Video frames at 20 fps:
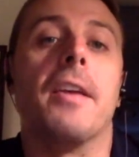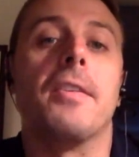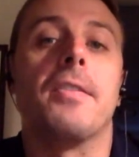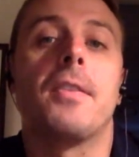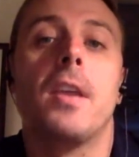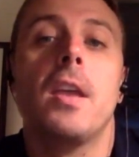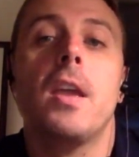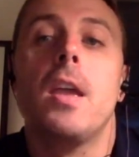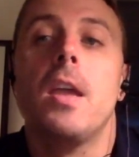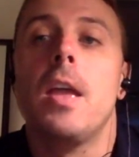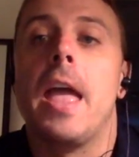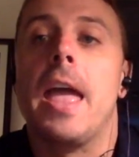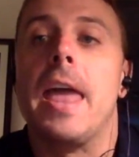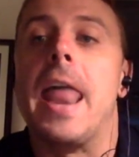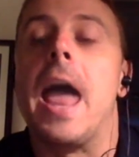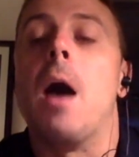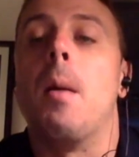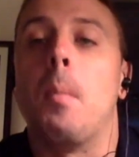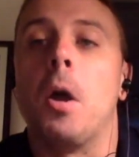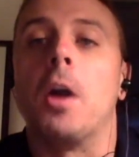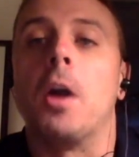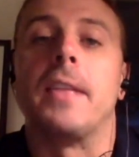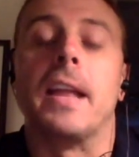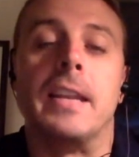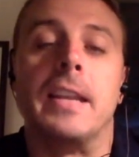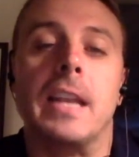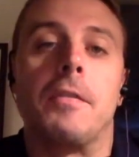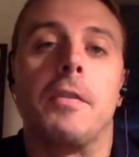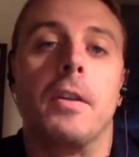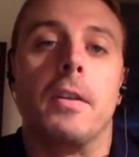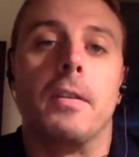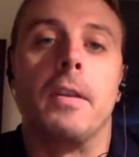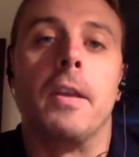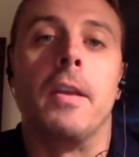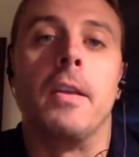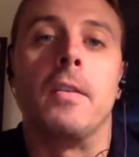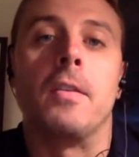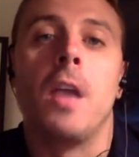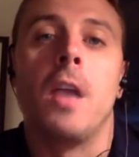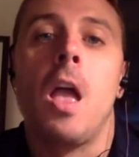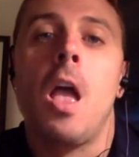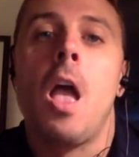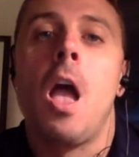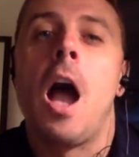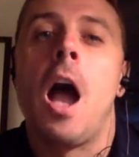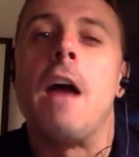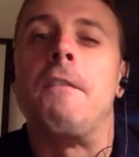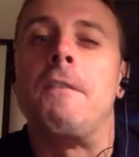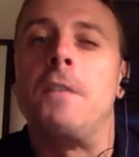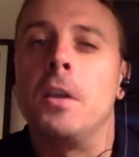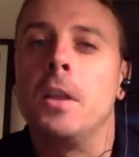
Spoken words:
the past and how marked that difference is.